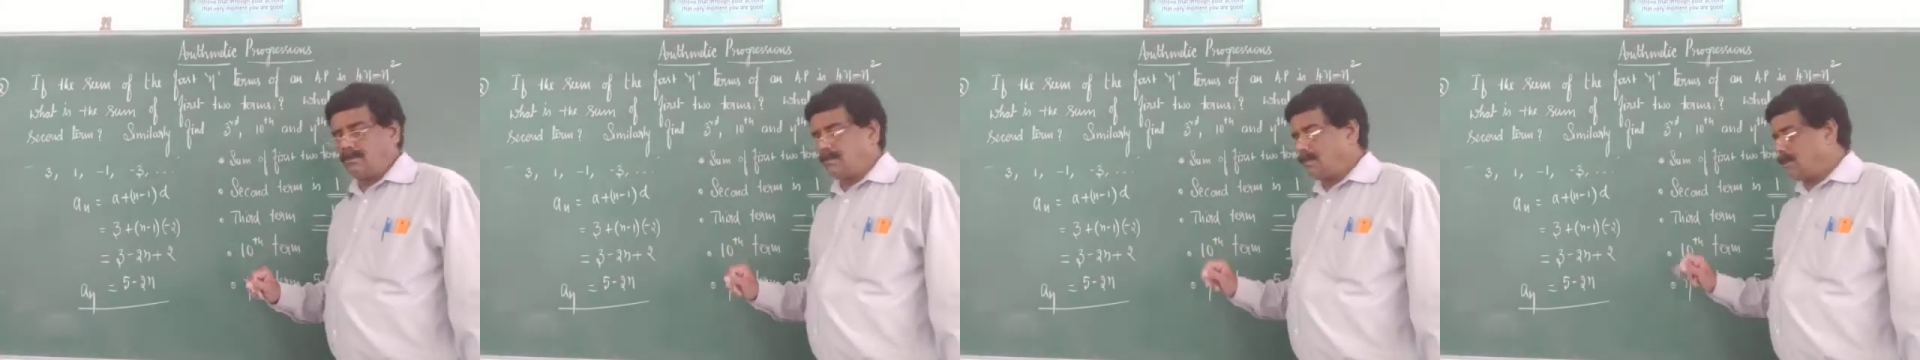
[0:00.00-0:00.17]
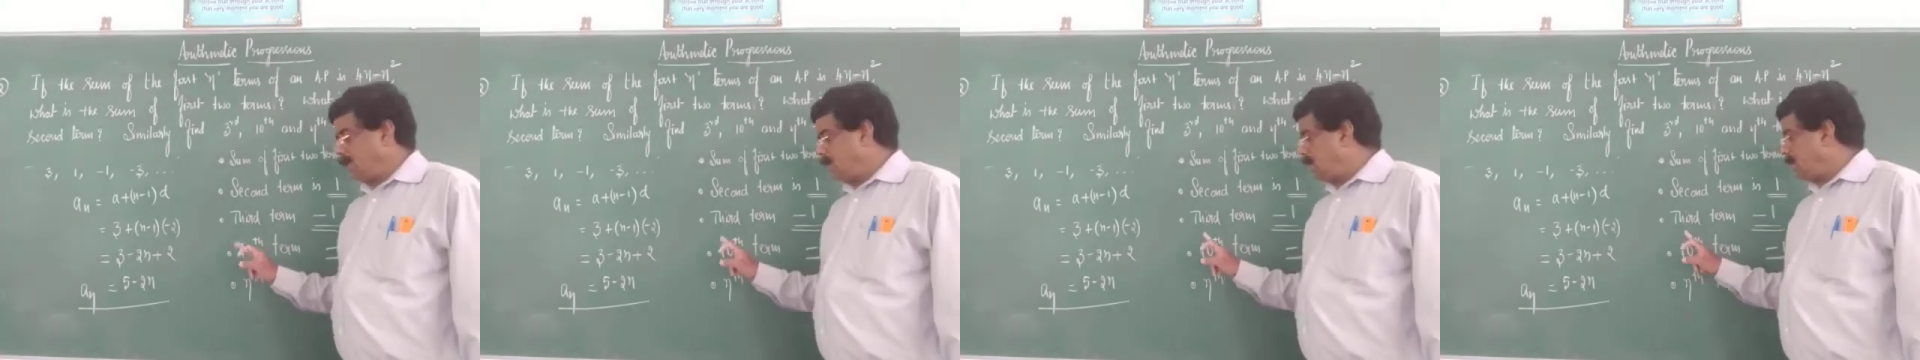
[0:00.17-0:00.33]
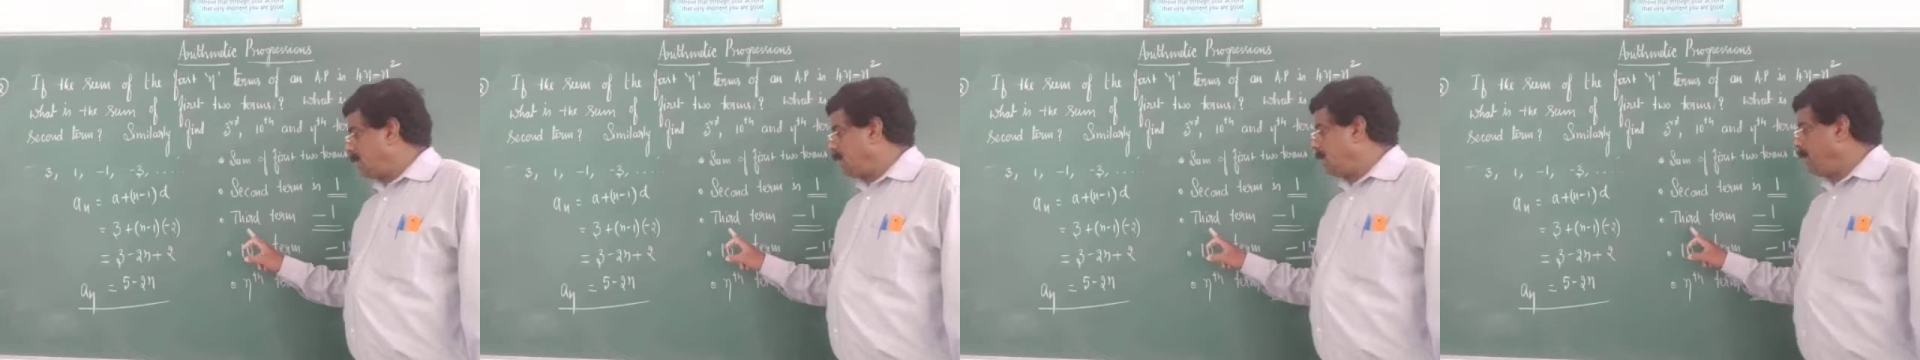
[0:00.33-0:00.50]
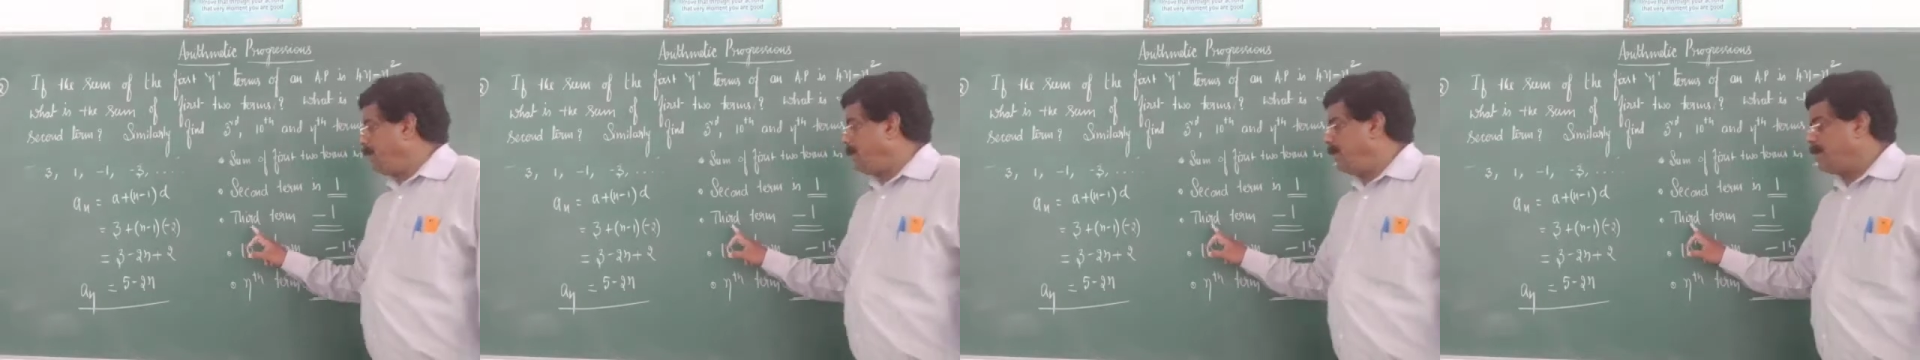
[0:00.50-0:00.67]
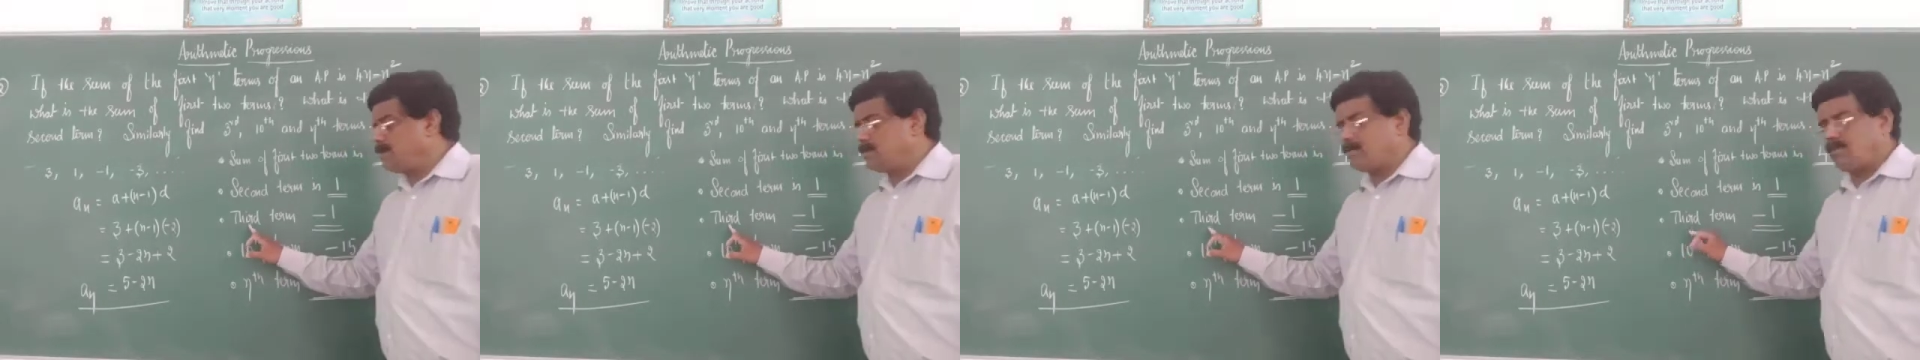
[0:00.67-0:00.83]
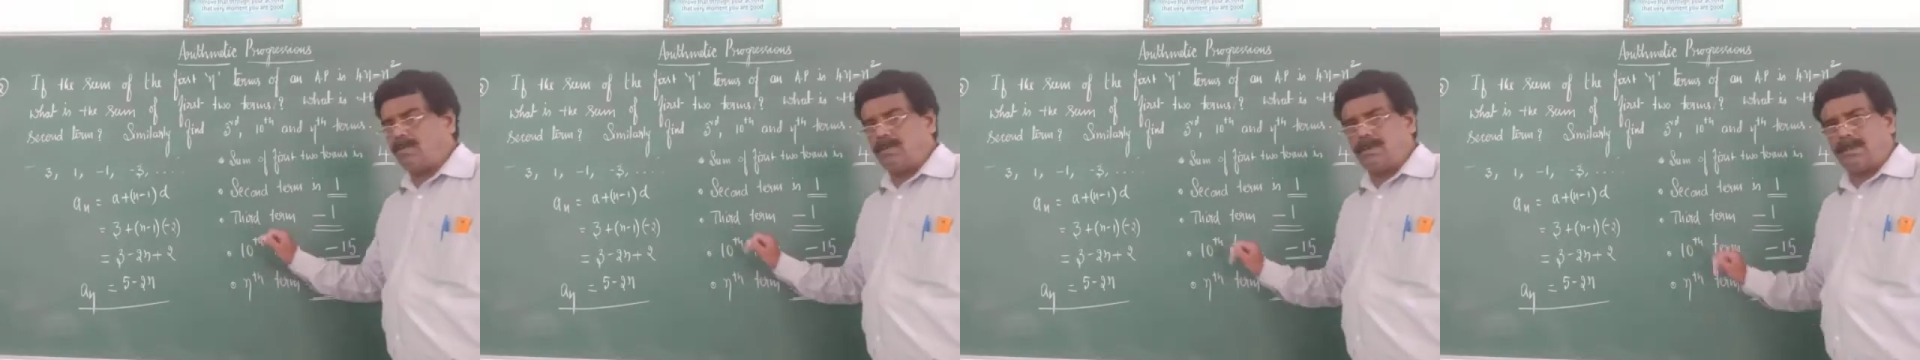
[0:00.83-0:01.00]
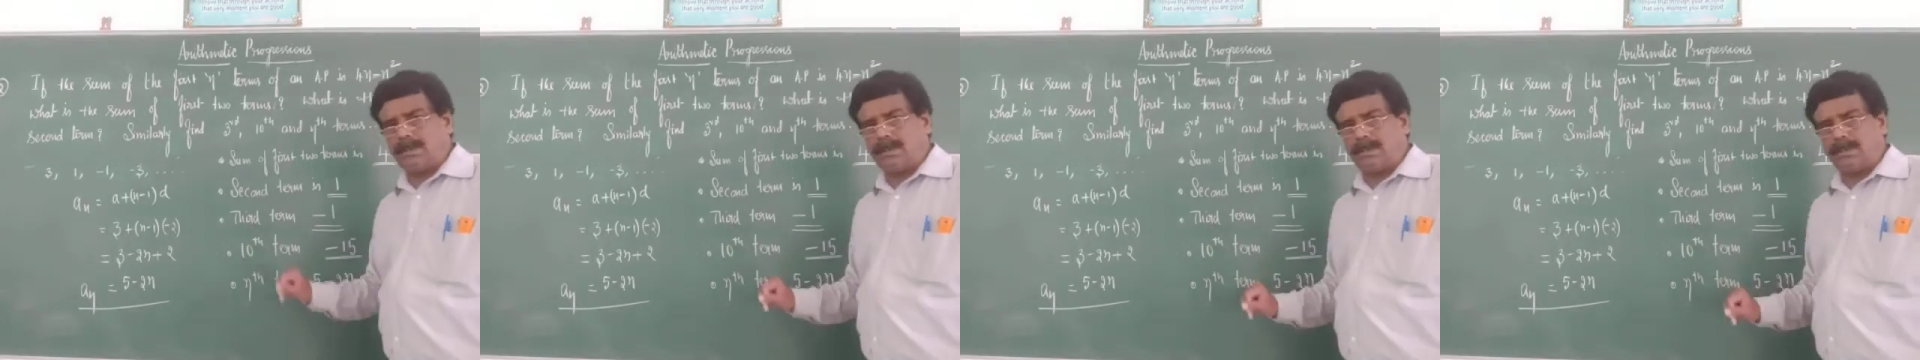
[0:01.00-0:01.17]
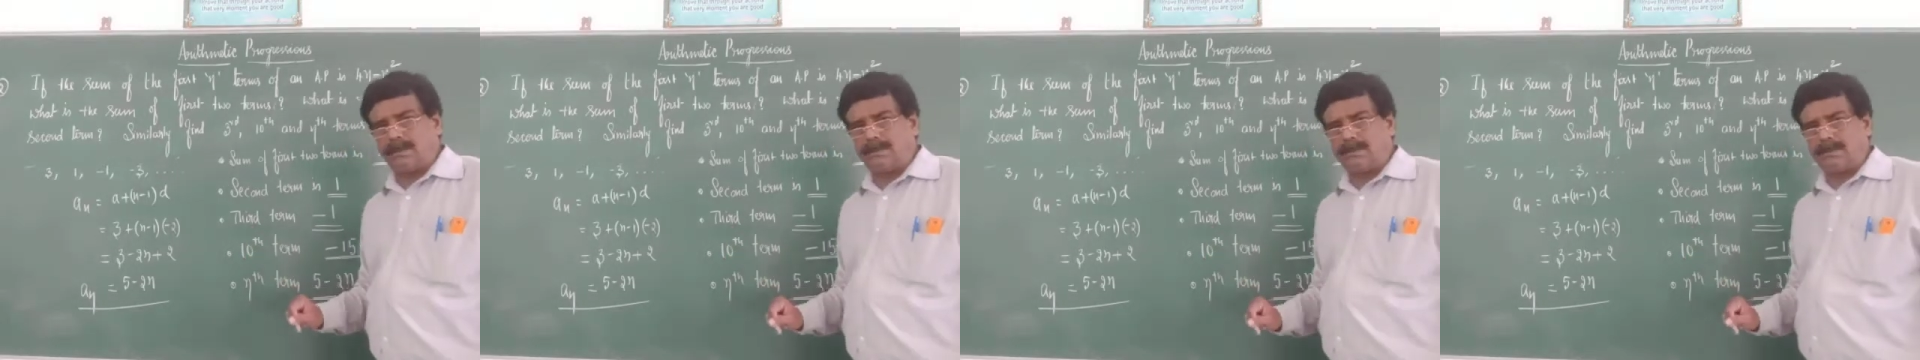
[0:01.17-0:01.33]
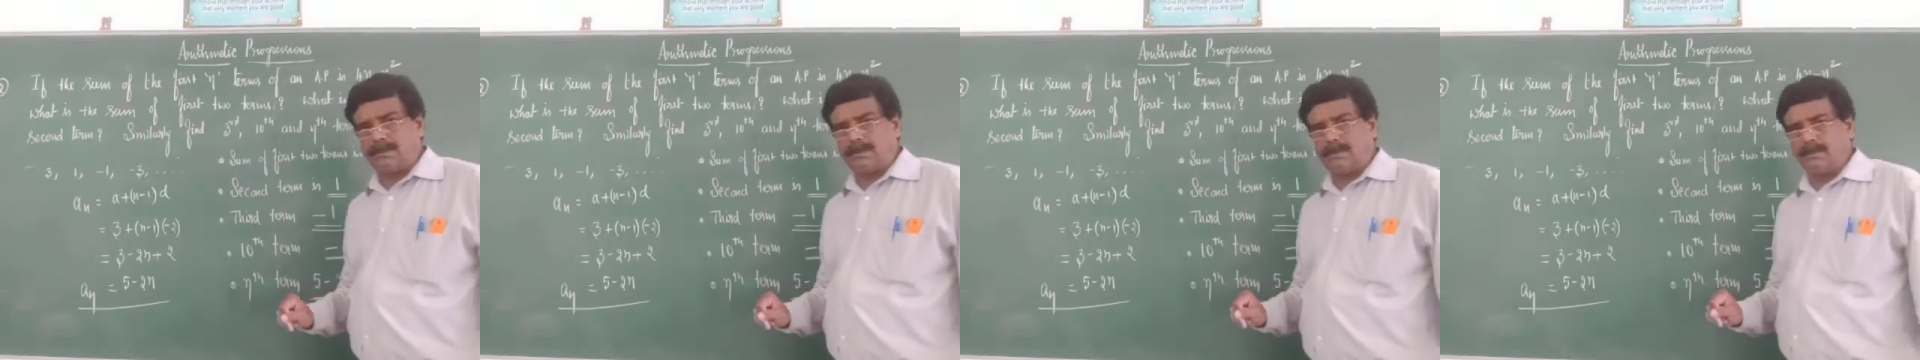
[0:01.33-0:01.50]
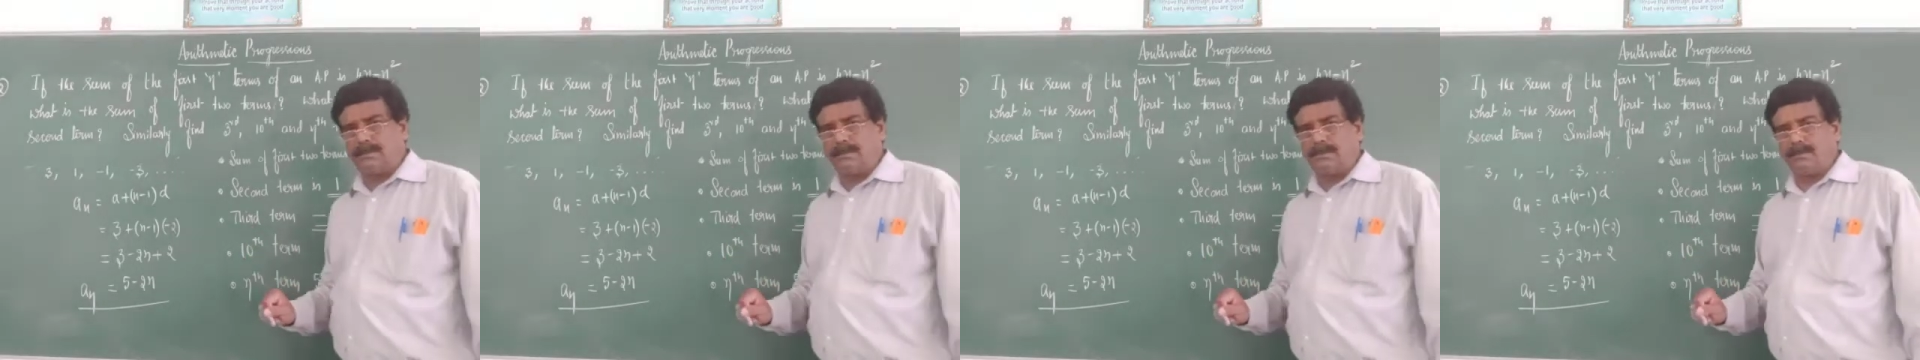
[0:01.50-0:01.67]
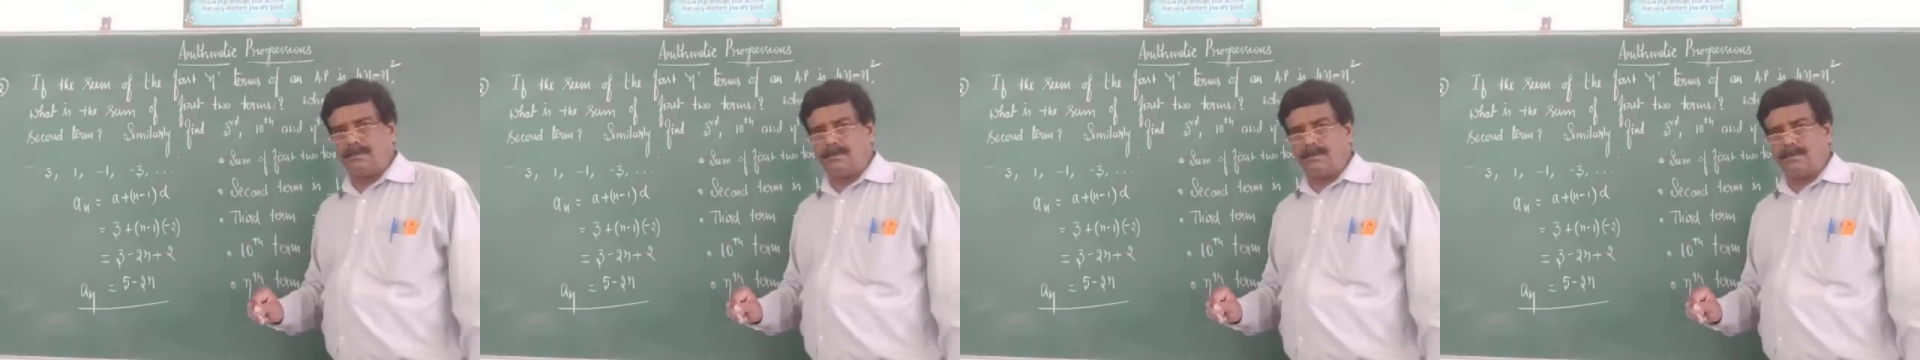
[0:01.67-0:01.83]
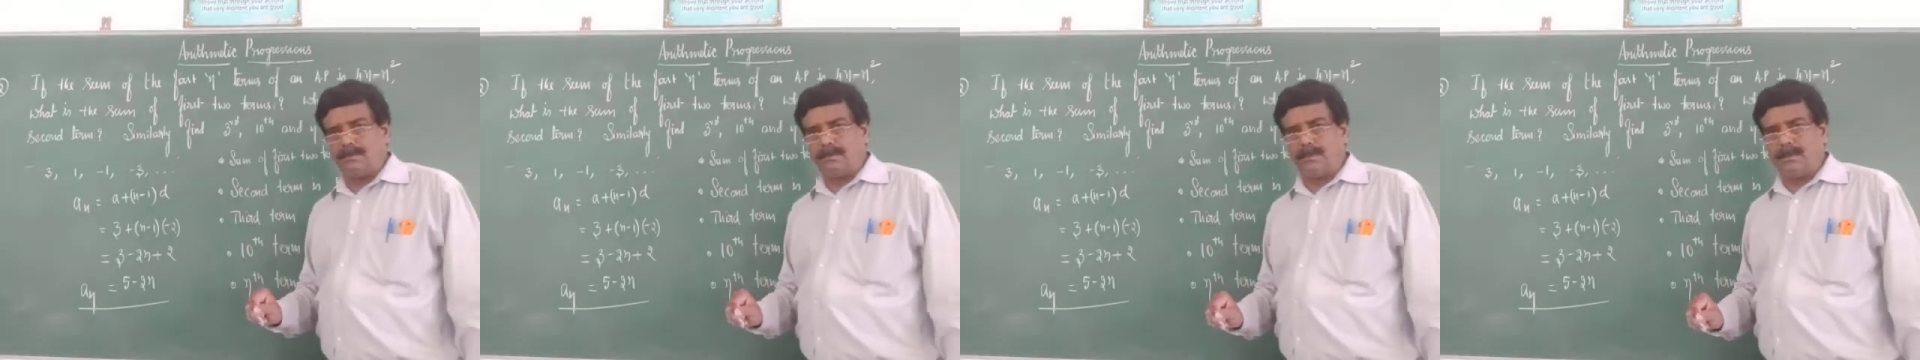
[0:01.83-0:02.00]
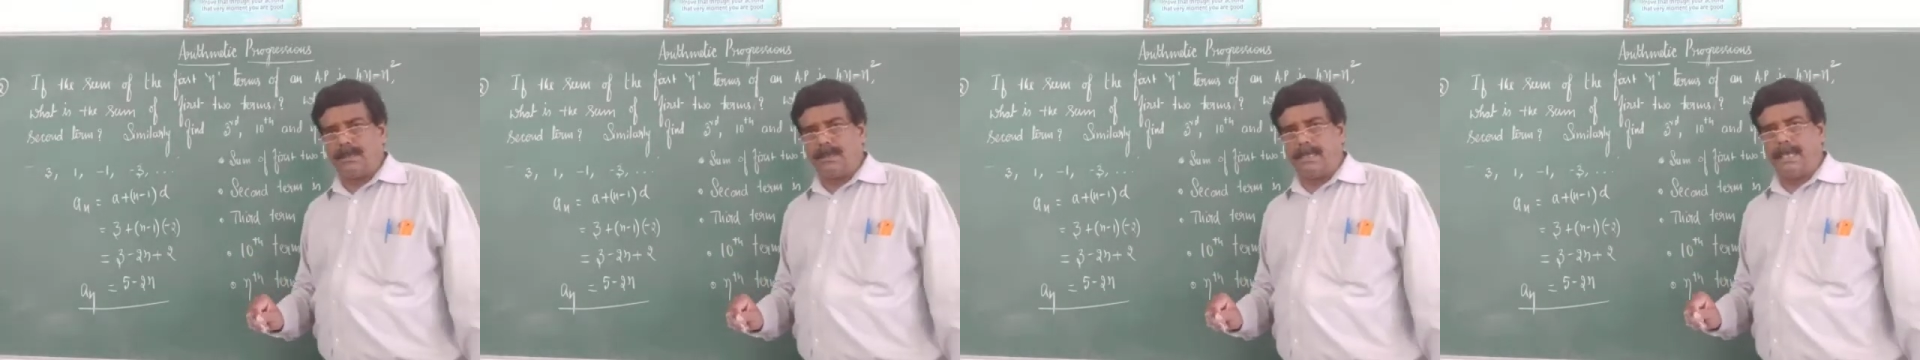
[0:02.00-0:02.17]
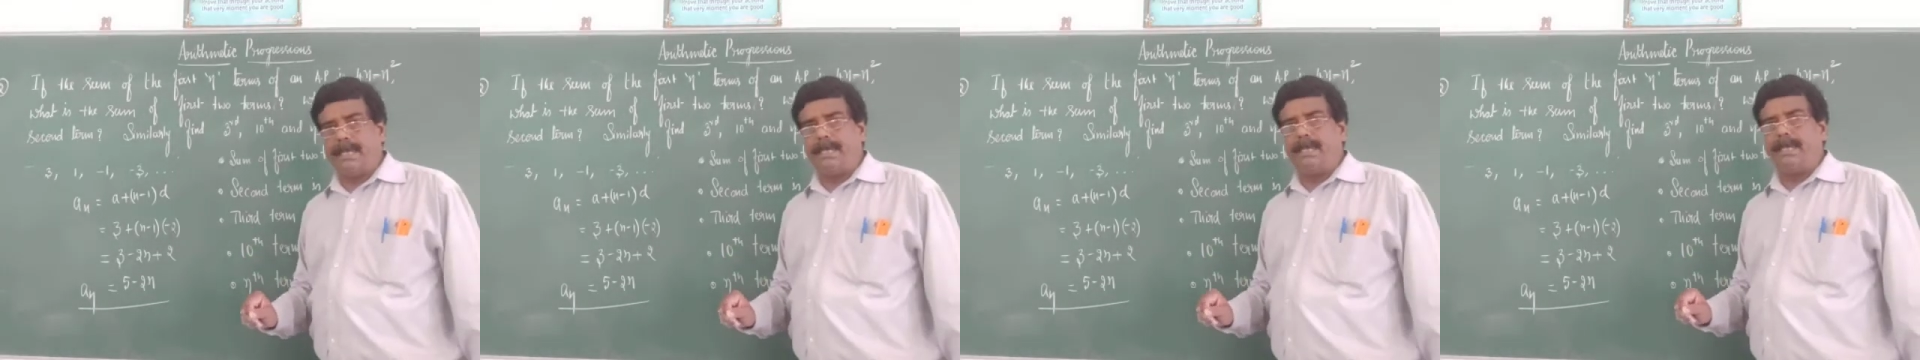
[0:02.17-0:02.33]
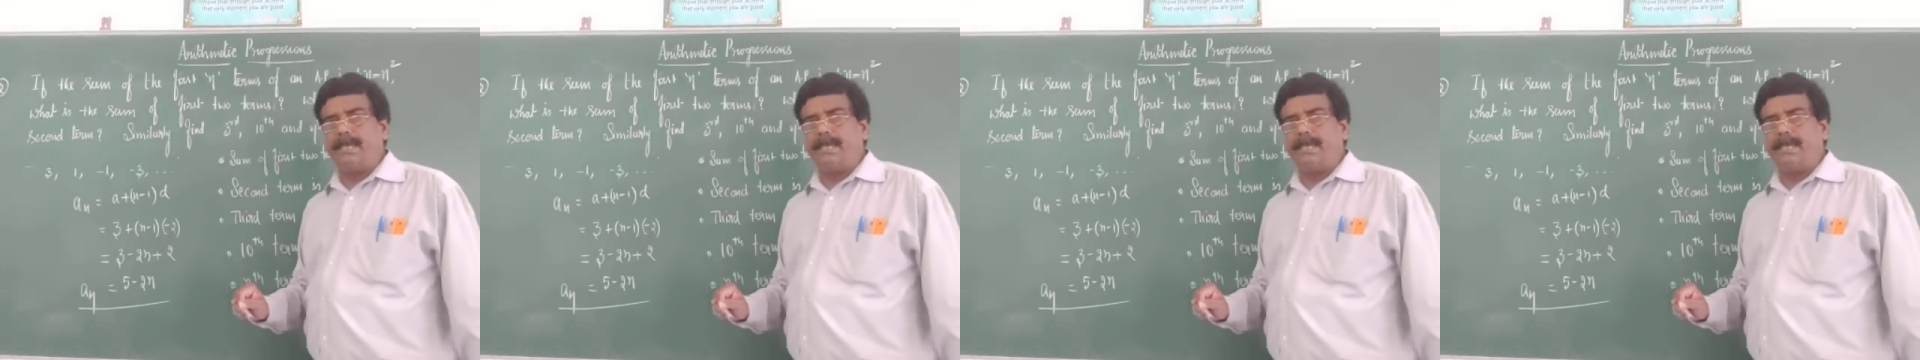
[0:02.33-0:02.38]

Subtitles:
Third term means what? N